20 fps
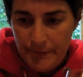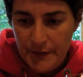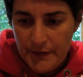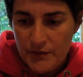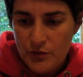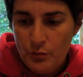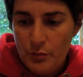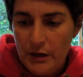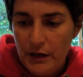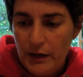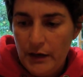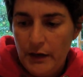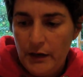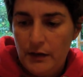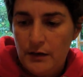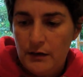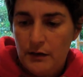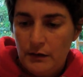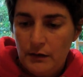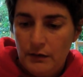it's a bit
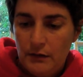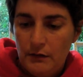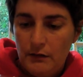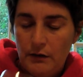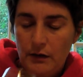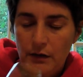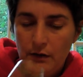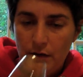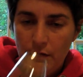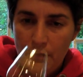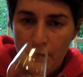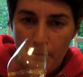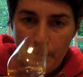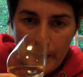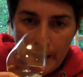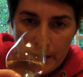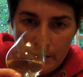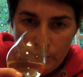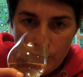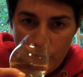like, I don't know,
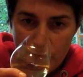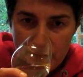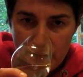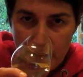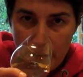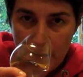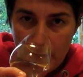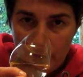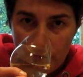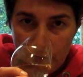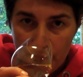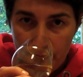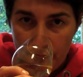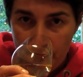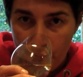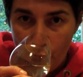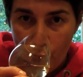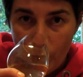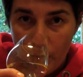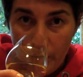playing music out
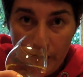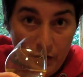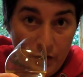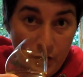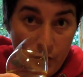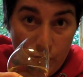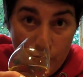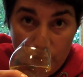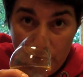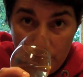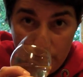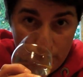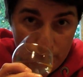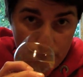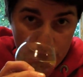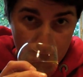of one note.